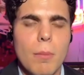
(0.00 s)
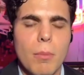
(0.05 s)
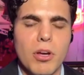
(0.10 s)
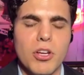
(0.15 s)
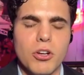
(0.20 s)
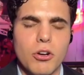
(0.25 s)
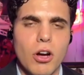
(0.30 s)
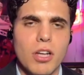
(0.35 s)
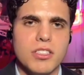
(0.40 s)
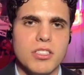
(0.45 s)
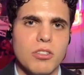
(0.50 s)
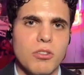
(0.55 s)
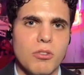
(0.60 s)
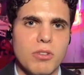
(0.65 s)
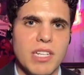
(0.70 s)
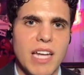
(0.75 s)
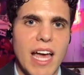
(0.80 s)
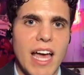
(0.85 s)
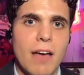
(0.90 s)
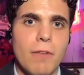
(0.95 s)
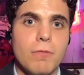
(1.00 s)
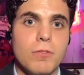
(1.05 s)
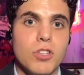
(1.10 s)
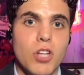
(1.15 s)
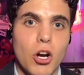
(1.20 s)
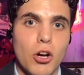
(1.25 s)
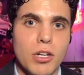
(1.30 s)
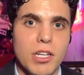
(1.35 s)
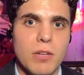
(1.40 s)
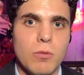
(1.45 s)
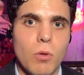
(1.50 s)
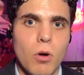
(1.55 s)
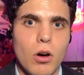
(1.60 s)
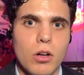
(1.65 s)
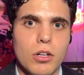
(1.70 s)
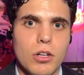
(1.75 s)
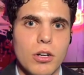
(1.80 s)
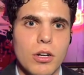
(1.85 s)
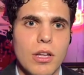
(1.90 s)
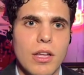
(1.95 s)
but you're also going to have dirty
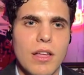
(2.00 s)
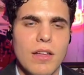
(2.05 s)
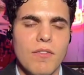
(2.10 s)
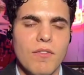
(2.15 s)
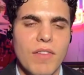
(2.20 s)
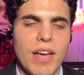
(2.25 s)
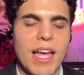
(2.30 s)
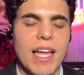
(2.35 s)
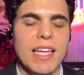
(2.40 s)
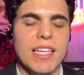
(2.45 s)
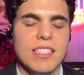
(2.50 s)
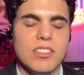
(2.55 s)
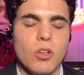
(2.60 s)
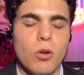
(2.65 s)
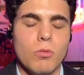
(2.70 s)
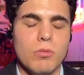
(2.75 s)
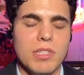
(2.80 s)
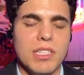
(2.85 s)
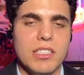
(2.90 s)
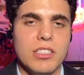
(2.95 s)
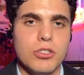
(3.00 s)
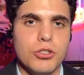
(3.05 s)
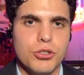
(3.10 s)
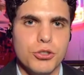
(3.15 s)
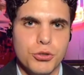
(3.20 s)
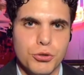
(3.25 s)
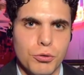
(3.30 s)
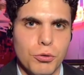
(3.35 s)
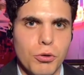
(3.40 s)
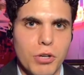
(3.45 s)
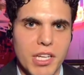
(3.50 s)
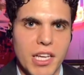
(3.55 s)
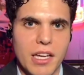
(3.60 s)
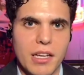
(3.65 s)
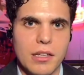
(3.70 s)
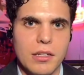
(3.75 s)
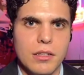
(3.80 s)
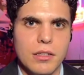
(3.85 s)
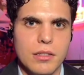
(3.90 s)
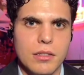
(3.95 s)
water that is only destroying.